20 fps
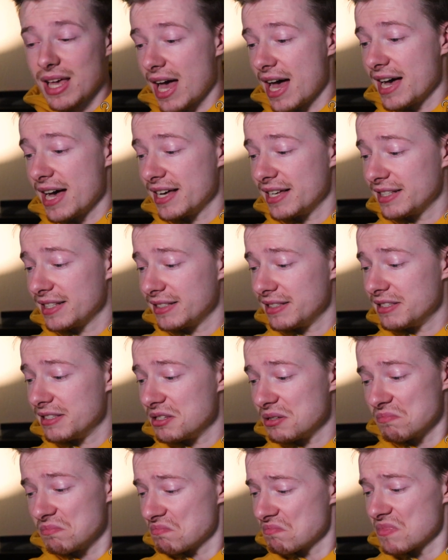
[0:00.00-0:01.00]

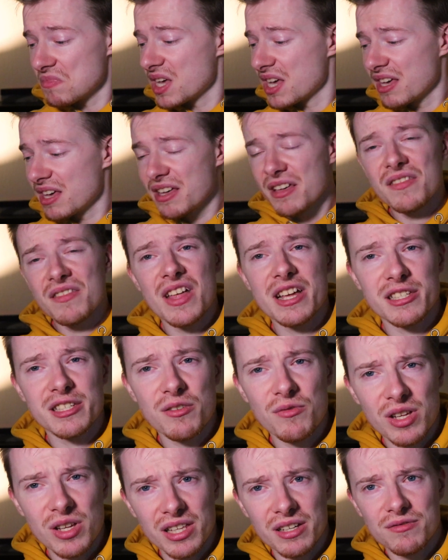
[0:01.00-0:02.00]
And that's
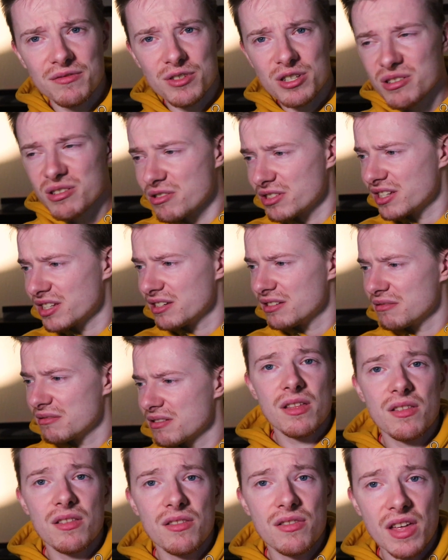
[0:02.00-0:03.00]
it really, just got to
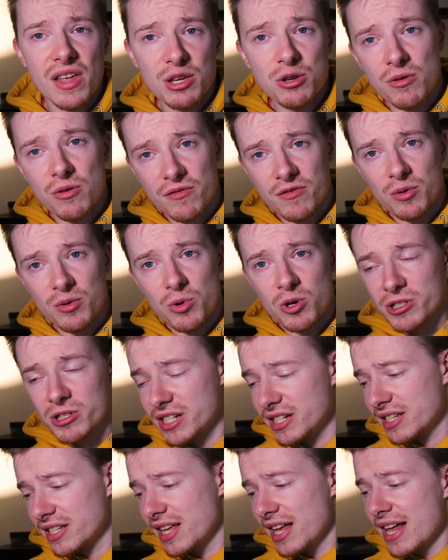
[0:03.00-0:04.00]
thank you all for
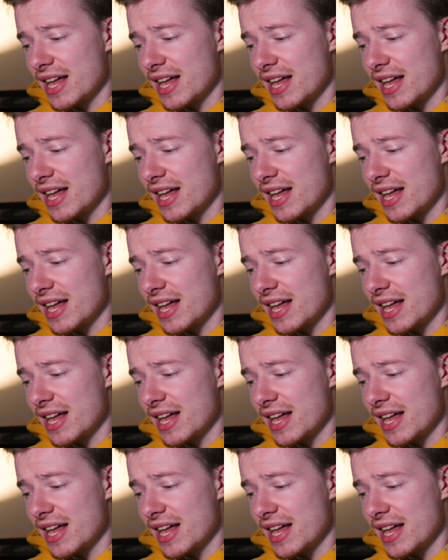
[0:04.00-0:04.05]
watching,